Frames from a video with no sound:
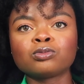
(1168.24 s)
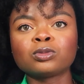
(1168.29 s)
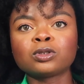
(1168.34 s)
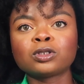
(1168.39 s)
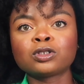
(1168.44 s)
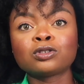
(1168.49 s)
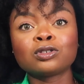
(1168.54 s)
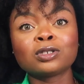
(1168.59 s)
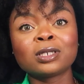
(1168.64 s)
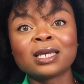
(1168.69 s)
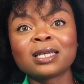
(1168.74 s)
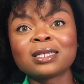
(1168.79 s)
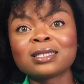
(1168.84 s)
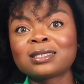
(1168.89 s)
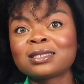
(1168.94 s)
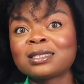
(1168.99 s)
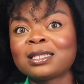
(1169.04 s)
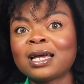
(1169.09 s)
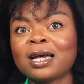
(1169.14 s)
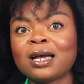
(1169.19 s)

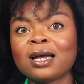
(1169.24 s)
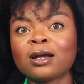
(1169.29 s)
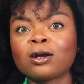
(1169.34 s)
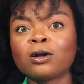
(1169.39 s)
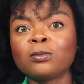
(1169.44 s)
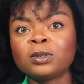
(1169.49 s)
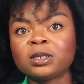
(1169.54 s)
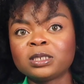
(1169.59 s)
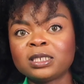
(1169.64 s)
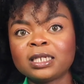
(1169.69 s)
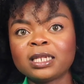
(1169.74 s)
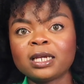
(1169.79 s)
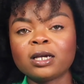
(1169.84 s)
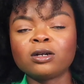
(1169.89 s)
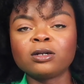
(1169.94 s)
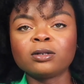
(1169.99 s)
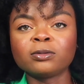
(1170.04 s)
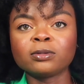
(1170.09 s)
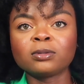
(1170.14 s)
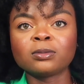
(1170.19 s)
students that completed
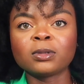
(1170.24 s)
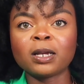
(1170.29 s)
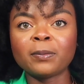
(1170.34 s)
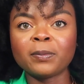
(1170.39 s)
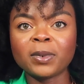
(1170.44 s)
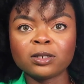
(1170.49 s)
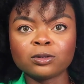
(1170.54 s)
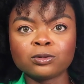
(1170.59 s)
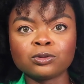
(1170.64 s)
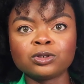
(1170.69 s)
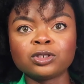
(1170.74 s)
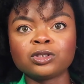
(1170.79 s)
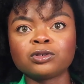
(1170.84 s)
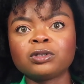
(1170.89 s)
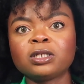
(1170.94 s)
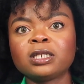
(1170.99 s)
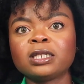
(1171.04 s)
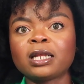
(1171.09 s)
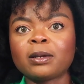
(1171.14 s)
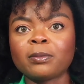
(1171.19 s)
their medical
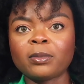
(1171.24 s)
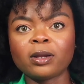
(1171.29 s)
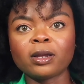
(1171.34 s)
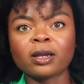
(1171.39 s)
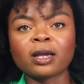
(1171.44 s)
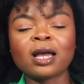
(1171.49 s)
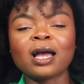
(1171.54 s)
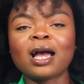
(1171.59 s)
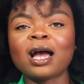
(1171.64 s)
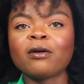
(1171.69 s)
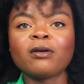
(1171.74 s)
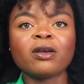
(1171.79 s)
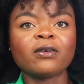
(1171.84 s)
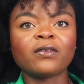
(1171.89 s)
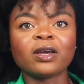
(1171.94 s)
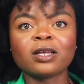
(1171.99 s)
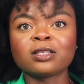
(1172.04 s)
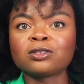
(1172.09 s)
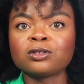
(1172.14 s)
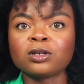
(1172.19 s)
degree in America.
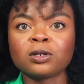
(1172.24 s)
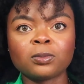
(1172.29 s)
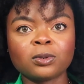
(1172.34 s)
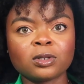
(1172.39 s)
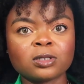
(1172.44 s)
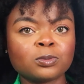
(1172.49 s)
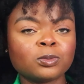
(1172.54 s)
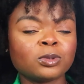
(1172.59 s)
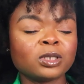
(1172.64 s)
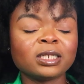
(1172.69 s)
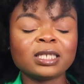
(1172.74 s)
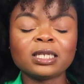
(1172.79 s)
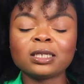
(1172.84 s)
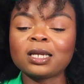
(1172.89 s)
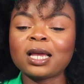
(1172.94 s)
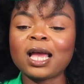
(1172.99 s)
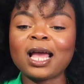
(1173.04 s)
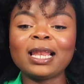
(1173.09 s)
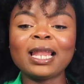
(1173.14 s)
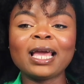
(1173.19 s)
However, it's not impossible.
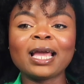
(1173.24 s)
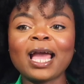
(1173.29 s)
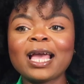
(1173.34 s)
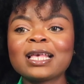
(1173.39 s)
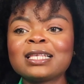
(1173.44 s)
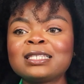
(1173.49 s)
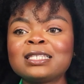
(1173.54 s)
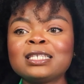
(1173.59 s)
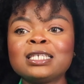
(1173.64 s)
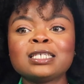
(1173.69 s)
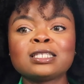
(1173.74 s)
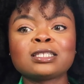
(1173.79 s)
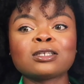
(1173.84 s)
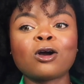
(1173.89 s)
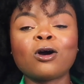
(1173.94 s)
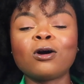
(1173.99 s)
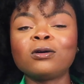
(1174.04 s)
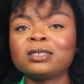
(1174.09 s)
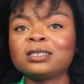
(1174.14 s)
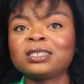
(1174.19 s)
like I see it
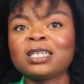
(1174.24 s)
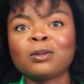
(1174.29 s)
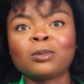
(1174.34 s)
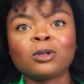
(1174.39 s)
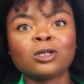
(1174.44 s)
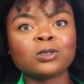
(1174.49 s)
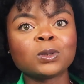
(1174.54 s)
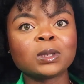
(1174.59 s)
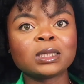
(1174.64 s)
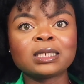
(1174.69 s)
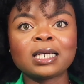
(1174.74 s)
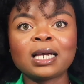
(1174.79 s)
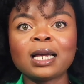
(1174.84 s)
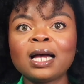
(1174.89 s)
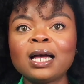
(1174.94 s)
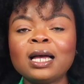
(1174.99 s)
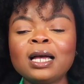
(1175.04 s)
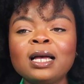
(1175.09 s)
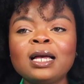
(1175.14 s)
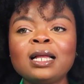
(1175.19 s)
all the time on
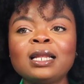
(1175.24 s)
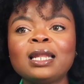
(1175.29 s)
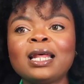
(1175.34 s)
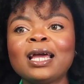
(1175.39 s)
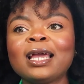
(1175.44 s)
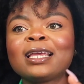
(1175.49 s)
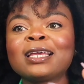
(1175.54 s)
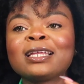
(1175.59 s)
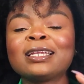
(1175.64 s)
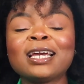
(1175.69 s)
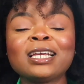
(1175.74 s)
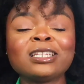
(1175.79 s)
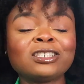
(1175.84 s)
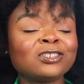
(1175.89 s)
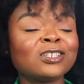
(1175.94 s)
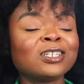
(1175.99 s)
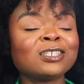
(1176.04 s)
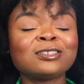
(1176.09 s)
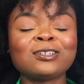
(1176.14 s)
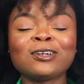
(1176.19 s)
Twitter, like
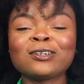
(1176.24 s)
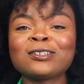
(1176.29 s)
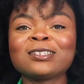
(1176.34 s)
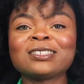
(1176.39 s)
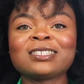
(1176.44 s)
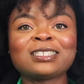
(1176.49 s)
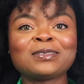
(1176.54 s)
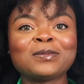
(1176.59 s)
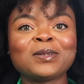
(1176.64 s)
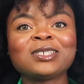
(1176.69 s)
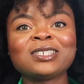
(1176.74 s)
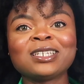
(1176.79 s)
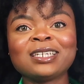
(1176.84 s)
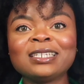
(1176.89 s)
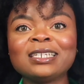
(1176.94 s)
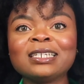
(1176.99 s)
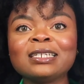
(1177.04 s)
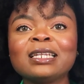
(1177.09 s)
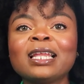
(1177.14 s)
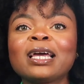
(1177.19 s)
Nigerian doctors
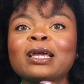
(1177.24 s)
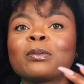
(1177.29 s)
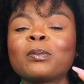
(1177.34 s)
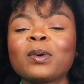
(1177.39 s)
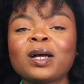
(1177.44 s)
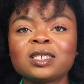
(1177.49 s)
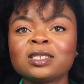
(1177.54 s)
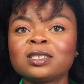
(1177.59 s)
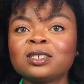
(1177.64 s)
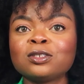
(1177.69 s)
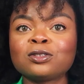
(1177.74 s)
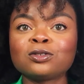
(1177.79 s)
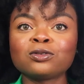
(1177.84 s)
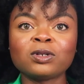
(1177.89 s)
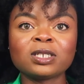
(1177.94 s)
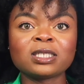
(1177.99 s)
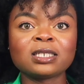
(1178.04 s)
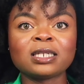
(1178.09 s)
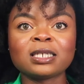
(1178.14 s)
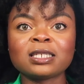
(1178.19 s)
especially like matching into
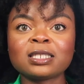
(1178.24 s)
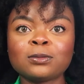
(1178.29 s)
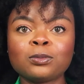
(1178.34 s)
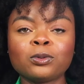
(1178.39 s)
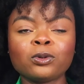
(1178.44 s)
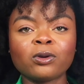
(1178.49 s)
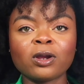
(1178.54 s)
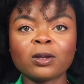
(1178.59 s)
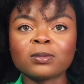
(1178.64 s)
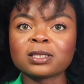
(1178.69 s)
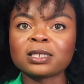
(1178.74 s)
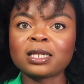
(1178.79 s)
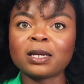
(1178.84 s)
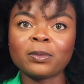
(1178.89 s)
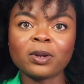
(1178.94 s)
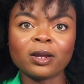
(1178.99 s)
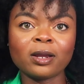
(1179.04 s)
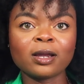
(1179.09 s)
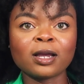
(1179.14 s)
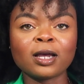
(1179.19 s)
residency programs in
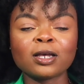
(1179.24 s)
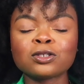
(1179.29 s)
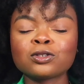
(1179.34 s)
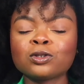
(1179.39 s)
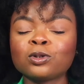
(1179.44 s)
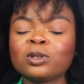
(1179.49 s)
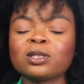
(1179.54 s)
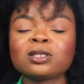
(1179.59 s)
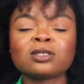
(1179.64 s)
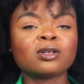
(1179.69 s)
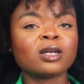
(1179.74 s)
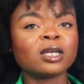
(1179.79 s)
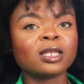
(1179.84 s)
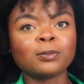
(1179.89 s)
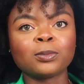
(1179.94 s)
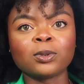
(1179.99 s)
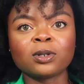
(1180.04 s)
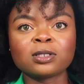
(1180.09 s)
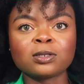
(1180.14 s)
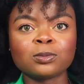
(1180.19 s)
America. So it's not
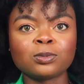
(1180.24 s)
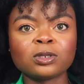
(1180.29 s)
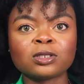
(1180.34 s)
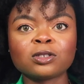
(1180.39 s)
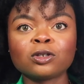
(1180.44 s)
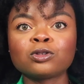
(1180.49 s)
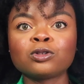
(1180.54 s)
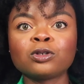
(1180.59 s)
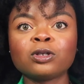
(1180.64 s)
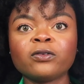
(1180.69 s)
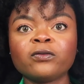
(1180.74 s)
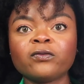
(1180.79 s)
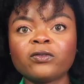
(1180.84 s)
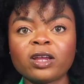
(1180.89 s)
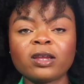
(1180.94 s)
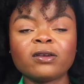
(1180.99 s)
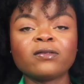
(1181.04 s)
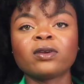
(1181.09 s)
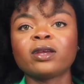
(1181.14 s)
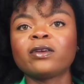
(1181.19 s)
impossible. It's also a
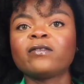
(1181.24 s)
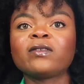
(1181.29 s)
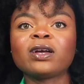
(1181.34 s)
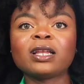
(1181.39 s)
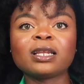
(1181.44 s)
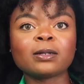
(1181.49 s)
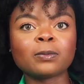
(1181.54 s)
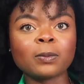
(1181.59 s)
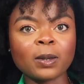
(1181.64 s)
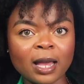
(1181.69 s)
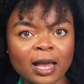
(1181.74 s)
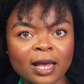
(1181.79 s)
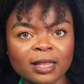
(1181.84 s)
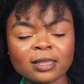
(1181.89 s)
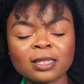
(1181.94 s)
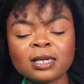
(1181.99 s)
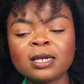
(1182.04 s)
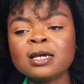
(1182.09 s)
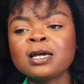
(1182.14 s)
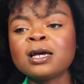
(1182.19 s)
very, very valid path.
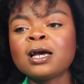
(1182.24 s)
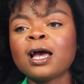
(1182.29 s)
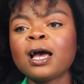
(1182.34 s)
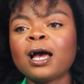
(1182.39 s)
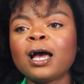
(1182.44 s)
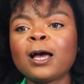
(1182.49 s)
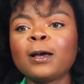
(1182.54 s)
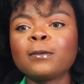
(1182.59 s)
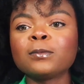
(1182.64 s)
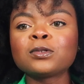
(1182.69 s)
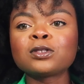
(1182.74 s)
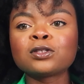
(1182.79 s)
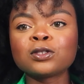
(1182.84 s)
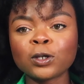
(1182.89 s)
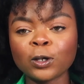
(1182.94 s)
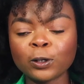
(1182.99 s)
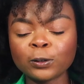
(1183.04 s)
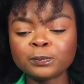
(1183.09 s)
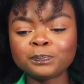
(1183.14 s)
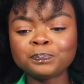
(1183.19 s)

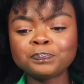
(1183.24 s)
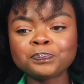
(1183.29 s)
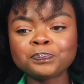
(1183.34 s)
So